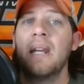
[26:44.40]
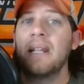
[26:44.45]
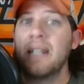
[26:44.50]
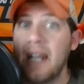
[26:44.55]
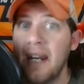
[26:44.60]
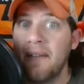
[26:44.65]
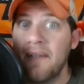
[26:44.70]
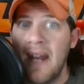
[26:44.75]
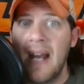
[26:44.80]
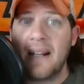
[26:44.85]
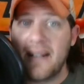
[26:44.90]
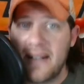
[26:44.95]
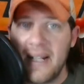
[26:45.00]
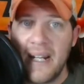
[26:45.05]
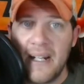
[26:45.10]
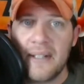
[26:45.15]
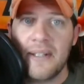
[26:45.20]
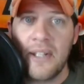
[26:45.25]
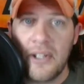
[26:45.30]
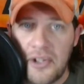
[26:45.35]
Give next
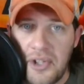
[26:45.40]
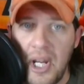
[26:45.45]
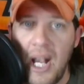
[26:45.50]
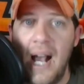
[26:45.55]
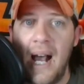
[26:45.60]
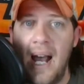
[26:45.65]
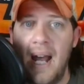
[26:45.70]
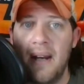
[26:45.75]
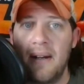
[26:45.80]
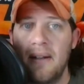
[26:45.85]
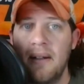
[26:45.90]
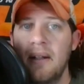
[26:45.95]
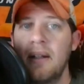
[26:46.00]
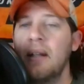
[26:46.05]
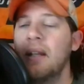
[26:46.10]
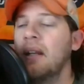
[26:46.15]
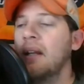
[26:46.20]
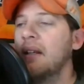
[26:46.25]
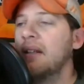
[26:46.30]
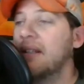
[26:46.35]
season a shot.
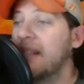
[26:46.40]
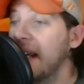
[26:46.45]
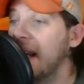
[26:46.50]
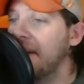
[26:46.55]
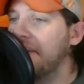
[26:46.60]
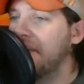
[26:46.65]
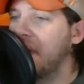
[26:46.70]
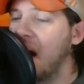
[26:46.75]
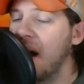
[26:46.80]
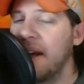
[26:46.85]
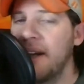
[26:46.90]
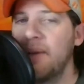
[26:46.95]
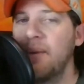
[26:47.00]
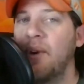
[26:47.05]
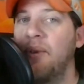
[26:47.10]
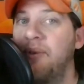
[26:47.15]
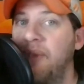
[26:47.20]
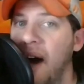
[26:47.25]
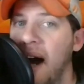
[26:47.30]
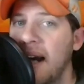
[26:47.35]
See if Gundy will
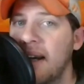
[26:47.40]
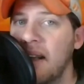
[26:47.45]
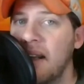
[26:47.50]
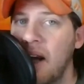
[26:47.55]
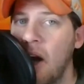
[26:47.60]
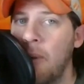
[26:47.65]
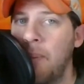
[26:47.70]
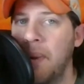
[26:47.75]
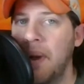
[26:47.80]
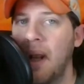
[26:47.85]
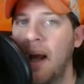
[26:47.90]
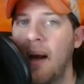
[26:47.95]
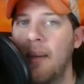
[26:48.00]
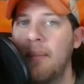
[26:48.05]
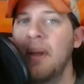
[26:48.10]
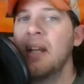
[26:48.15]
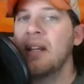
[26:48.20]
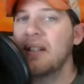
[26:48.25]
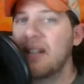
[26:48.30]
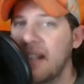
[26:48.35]
finally open up.
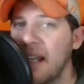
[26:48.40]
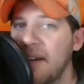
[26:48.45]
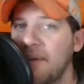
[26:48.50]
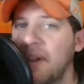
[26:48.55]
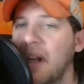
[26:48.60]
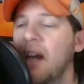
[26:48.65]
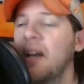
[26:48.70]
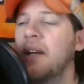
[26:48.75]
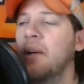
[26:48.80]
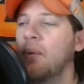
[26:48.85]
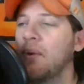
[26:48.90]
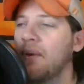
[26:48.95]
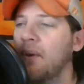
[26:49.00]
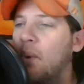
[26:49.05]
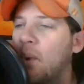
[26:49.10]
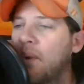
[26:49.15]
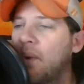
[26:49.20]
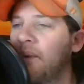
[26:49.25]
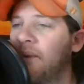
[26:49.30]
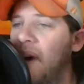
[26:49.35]
See if Gundy
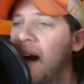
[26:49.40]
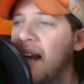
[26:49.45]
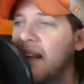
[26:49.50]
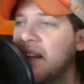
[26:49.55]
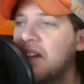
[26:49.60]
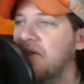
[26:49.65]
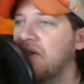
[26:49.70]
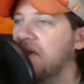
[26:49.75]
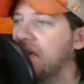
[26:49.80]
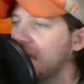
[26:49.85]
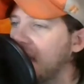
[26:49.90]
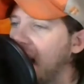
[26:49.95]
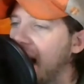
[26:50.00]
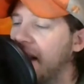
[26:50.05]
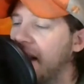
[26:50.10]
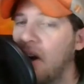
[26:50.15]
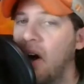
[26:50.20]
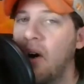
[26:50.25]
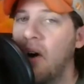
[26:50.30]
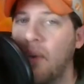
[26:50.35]
will finally just let
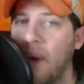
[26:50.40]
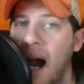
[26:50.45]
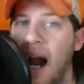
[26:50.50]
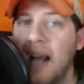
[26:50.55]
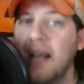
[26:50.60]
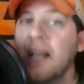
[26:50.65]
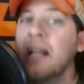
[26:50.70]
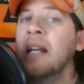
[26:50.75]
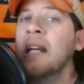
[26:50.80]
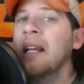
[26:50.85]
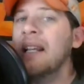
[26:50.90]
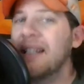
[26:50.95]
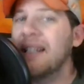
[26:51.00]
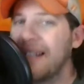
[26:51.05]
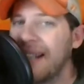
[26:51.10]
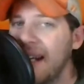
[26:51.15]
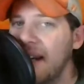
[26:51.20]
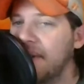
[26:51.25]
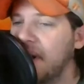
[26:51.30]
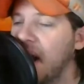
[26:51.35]
it all ride.
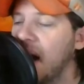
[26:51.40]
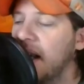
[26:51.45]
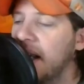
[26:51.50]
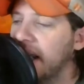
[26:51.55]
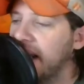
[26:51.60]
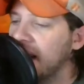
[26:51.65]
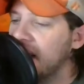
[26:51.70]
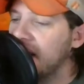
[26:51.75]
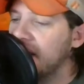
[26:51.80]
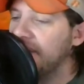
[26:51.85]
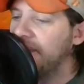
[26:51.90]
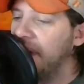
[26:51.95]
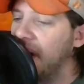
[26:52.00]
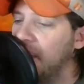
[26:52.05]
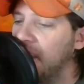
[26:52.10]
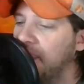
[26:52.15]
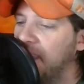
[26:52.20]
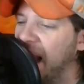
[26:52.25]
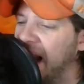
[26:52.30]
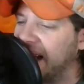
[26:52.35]
See if Gundy can
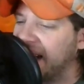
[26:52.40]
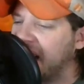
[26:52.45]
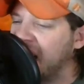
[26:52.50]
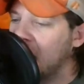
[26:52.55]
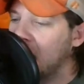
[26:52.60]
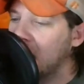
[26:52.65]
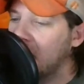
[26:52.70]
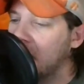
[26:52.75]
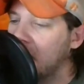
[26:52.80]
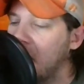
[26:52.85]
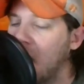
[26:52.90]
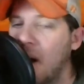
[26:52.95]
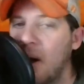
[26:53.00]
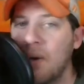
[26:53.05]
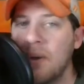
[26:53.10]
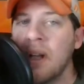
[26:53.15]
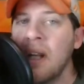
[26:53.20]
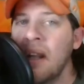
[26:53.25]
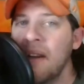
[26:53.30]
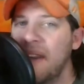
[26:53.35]
develop that killer
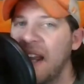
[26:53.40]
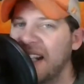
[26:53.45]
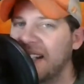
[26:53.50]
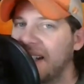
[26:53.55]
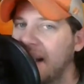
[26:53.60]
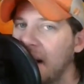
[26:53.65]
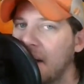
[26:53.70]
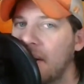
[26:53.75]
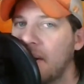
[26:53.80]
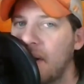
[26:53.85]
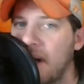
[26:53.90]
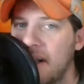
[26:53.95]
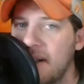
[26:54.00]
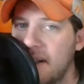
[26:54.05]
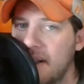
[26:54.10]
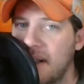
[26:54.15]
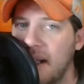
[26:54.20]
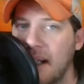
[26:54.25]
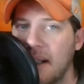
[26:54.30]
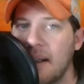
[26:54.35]
mode, that killer
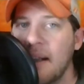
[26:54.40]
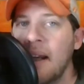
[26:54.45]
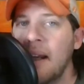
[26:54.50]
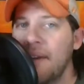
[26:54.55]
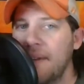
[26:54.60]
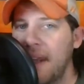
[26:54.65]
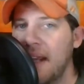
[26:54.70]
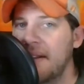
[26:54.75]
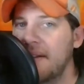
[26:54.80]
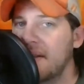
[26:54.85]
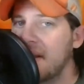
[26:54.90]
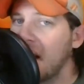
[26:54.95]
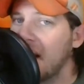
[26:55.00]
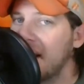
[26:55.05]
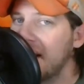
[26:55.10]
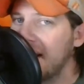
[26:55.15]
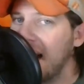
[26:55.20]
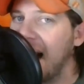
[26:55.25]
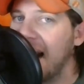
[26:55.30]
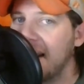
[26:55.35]
instinct that Sonny
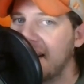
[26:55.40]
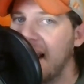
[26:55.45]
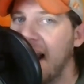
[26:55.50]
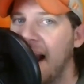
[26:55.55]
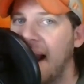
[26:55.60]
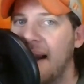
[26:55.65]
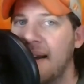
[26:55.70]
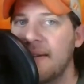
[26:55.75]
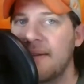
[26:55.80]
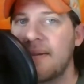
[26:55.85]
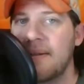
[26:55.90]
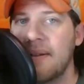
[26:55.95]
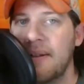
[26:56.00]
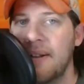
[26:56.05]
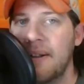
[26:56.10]
Dykes has,